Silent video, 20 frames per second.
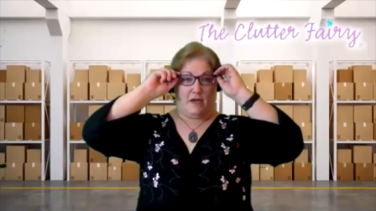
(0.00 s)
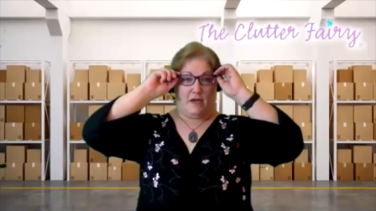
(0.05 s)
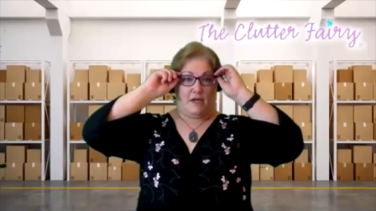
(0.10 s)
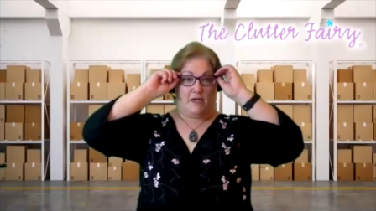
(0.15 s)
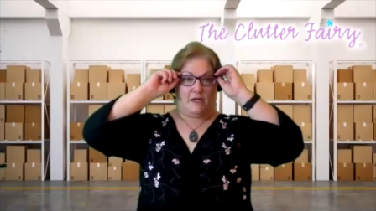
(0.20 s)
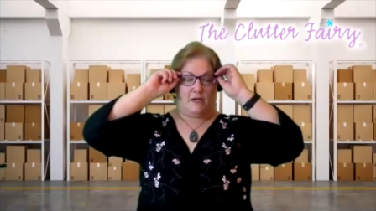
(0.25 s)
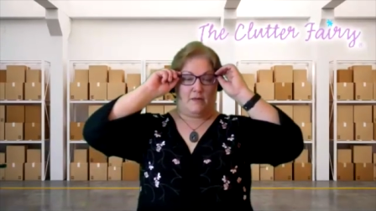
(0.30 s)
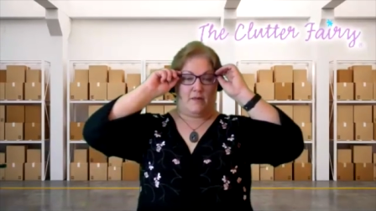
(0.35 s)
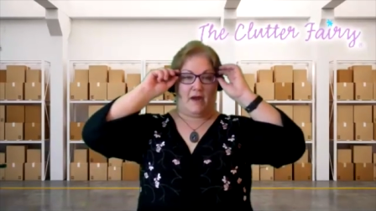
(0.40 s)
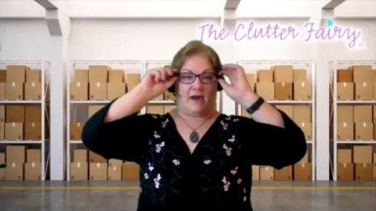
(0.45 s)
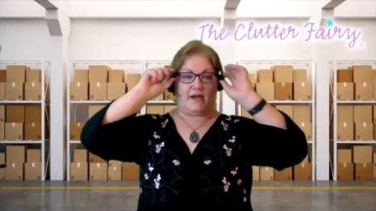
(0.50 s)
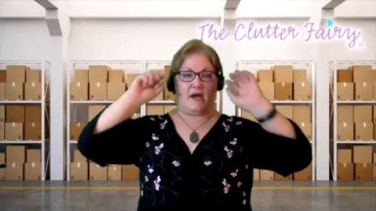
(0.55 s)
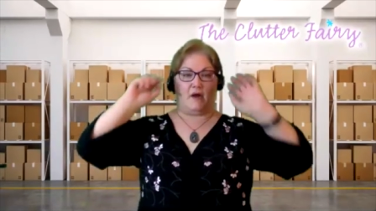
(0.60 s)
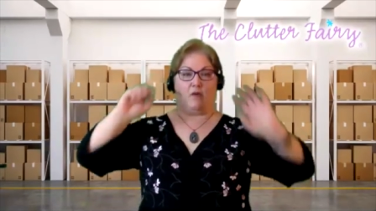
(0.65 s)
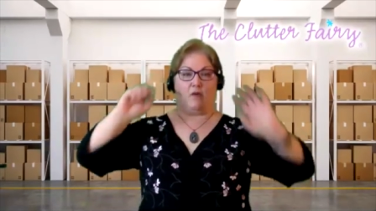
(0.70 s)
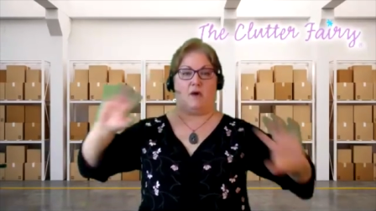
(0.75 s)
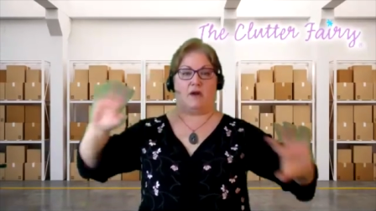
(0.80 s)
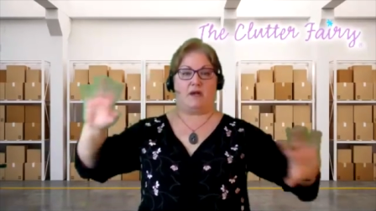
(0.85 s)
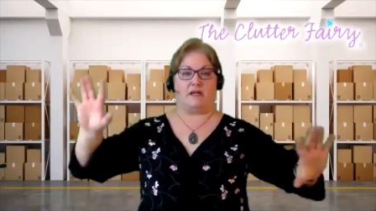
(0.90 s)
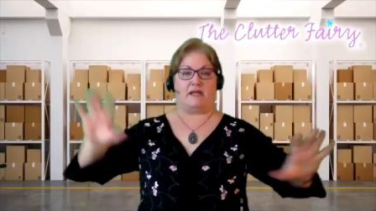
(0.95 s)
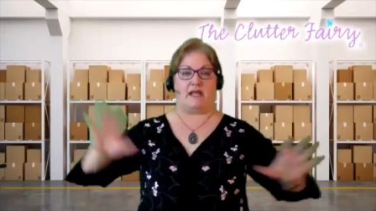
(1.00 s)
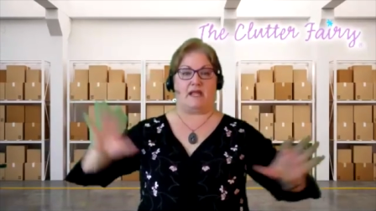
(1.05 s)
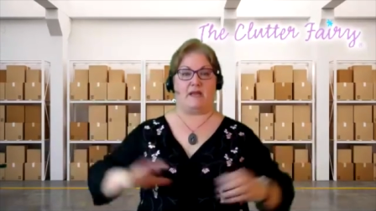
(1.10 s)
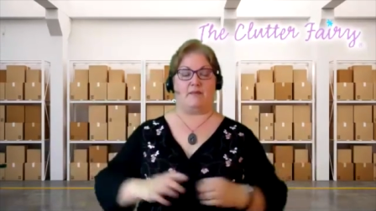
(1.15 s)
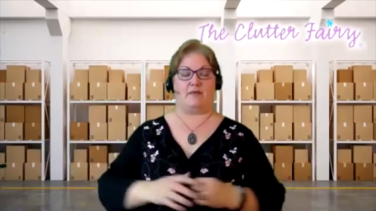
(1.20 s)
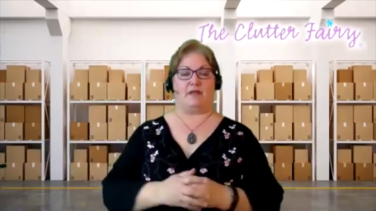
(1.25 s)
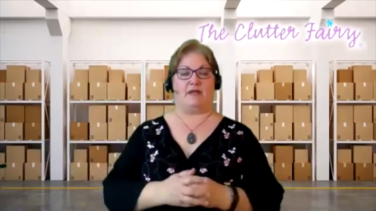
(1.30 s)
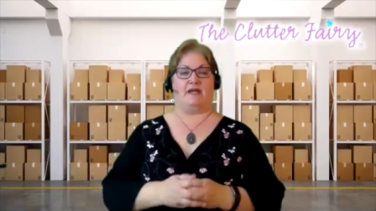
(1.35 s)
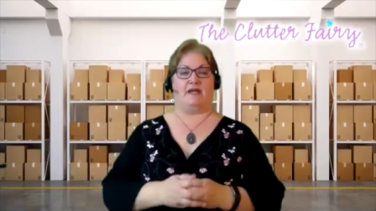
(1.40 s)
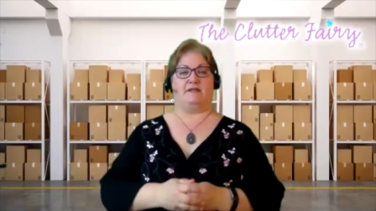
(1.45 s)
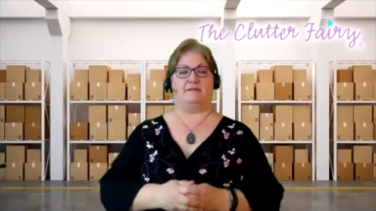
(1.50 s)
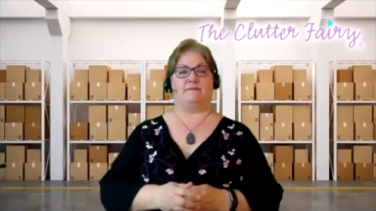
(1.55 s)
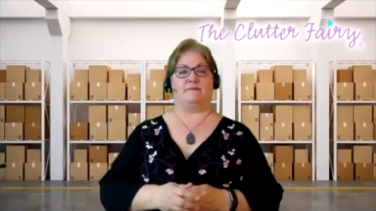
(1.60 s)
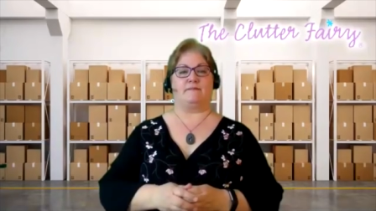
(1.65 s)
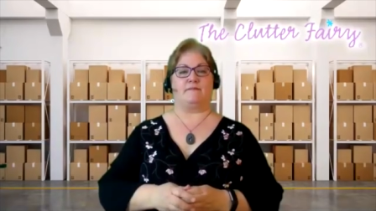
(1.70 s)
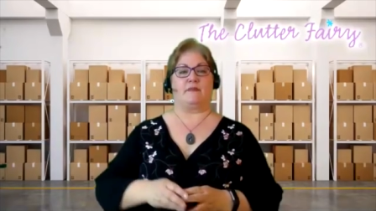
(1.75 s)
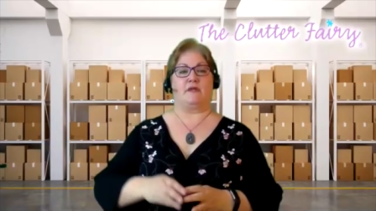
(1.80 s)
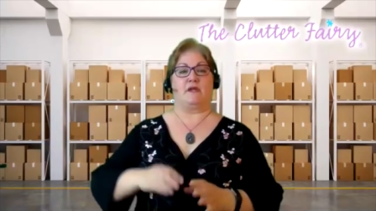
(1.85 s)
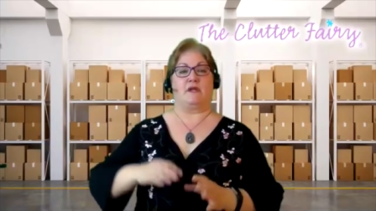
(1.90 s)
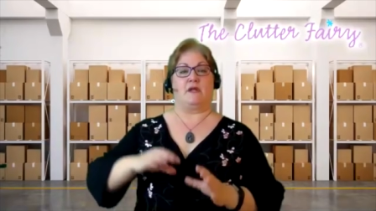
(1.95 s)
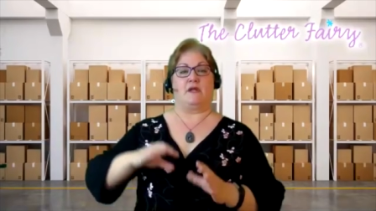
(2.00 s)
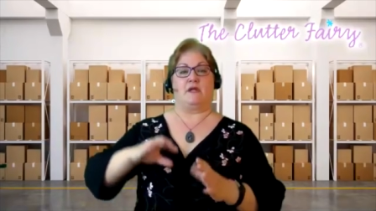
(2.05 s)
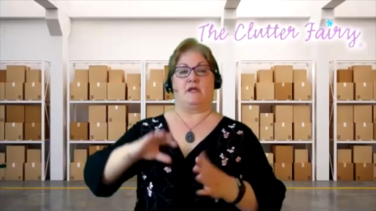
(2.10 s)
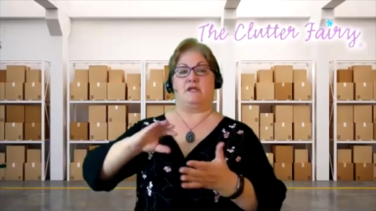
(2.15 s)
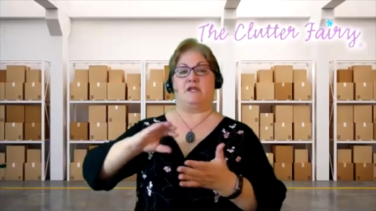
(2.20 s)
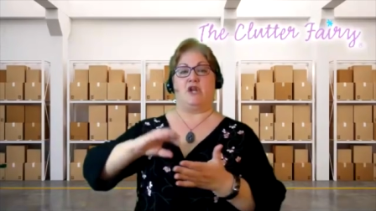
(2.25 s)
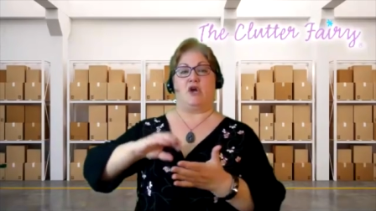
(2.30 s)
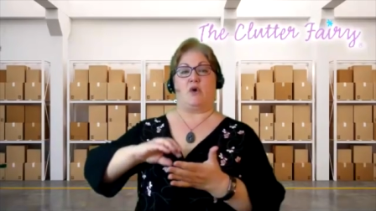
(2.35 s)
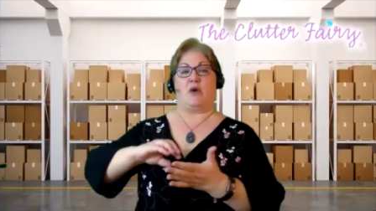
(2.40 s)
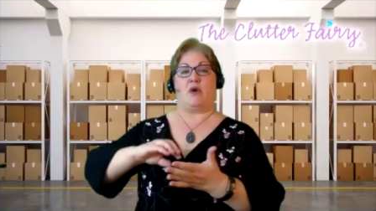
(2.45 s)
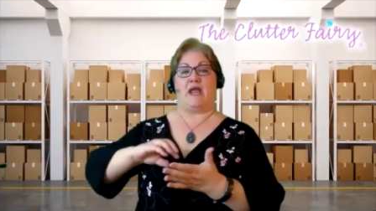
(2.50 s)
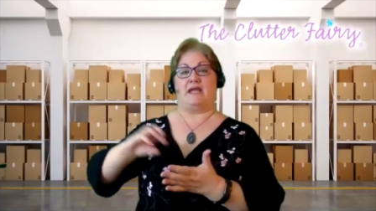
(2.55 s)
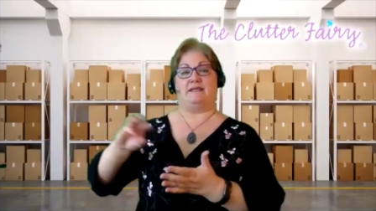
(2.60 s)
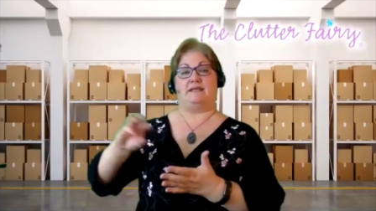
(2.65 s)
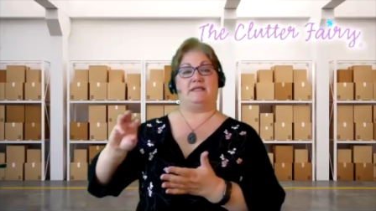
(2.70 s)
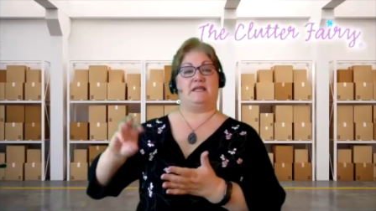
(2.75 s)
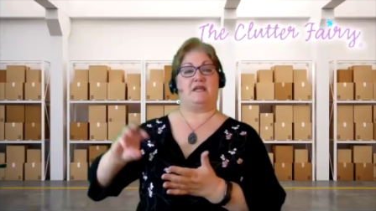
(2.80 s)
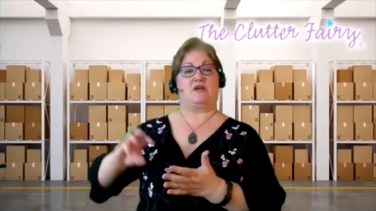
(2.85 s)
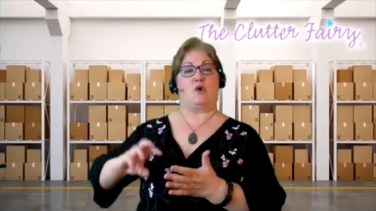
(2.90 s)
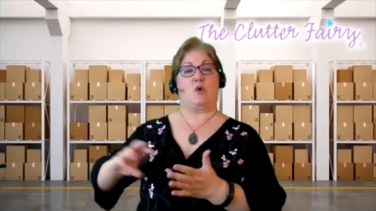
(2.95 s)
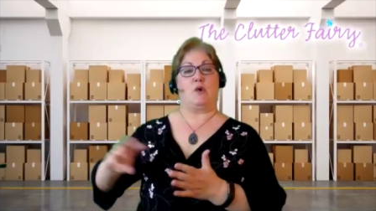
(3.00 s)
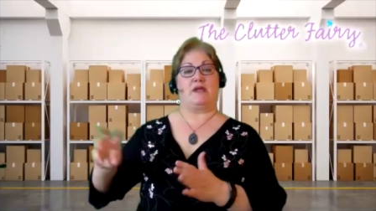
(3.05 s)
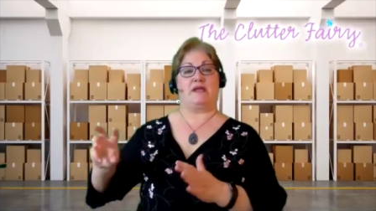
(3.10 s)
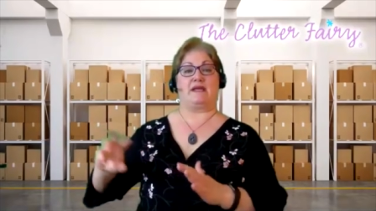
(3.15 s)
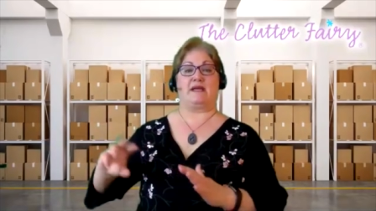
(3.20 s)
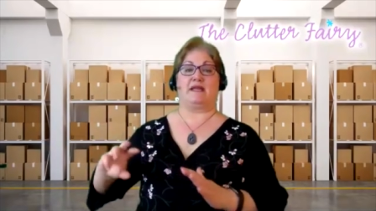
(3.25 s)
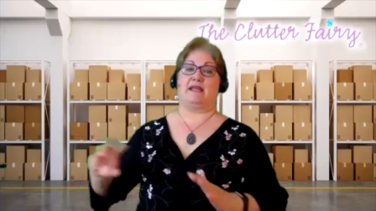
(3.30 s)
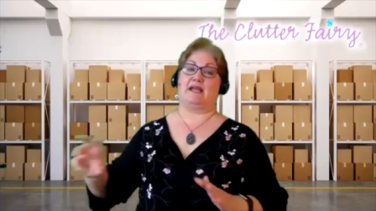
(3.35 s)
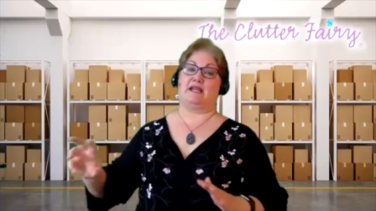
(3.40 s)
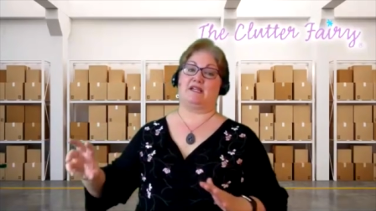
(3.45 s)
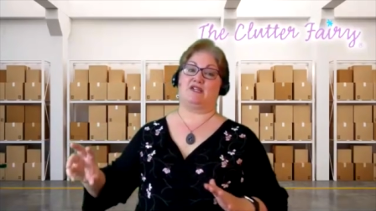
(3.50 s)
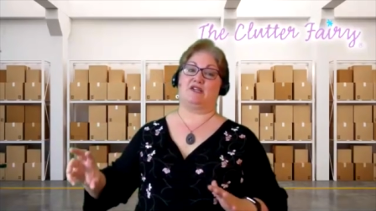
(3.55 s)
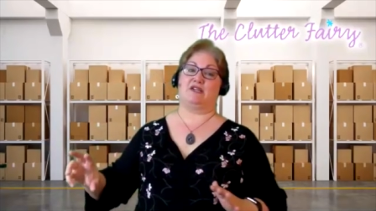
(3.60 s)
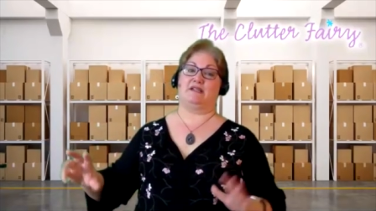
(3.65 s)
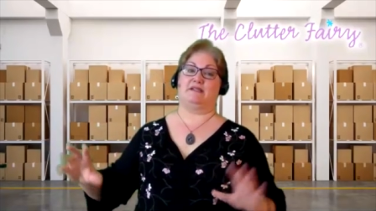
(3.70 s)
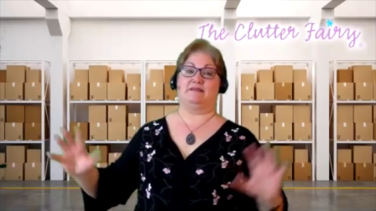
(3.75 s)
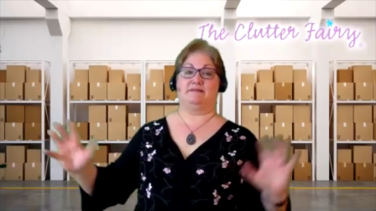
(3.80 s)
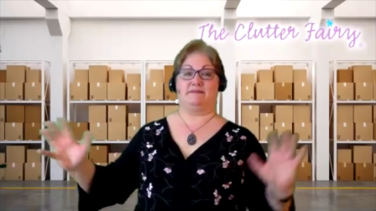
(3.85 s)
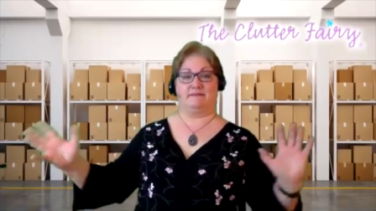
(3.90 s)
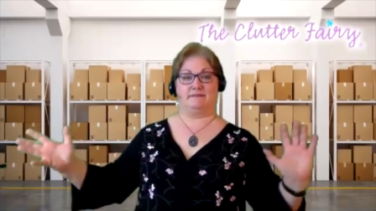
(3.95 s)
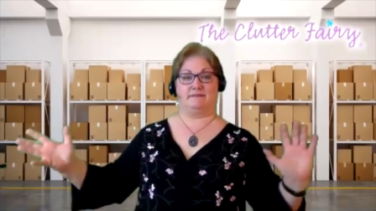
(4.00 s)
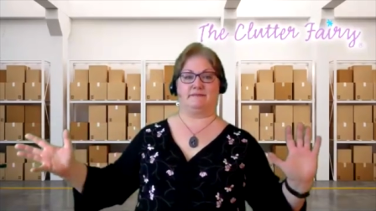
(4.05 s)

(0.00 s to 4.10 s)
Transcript: You might not want to label it, you know, antique coin collection.